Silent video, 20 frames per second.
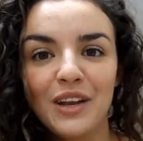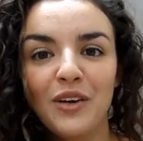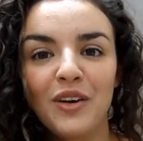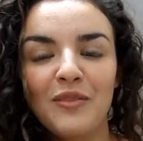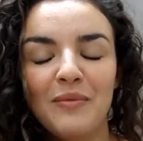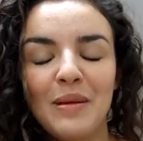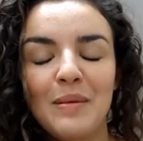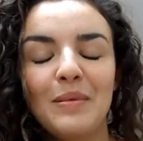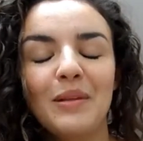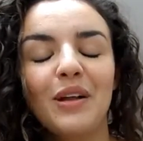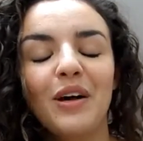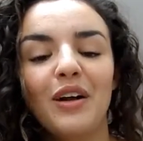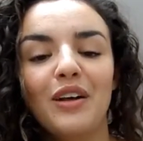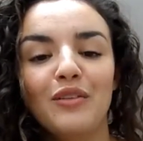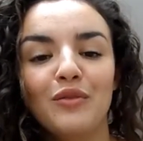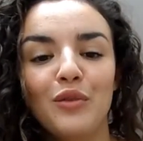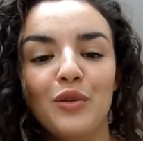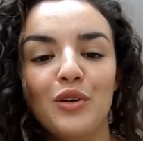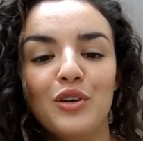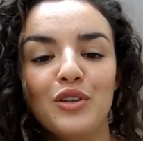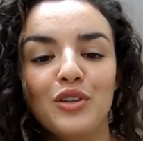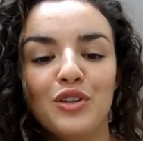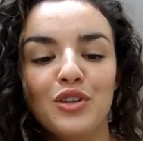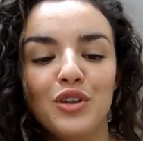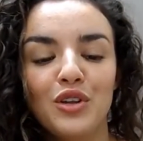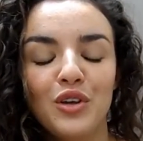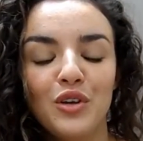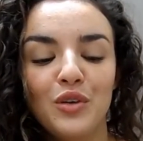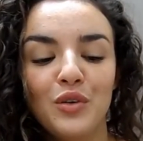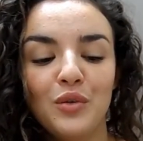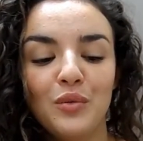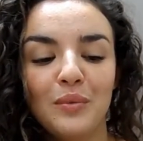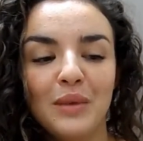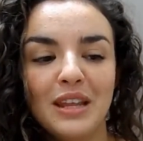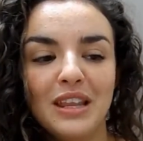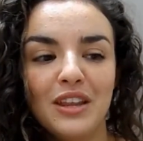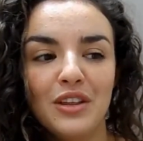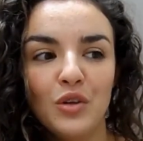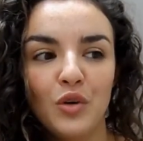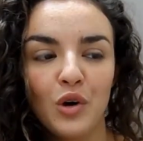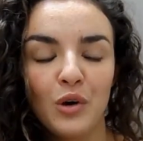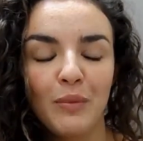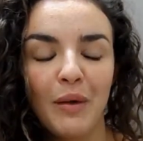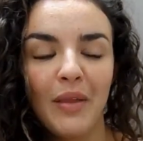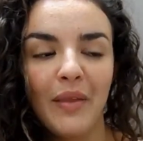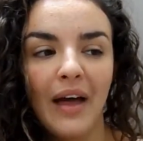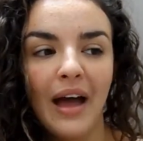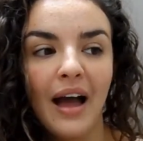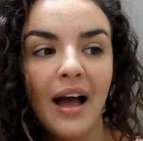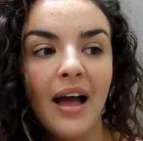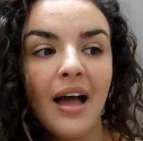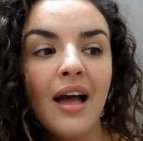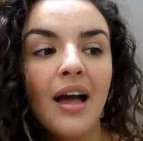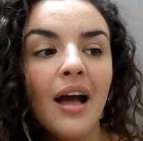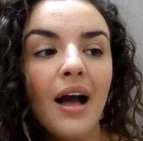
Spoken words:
a lot of people kind of wanted to me to talk about that.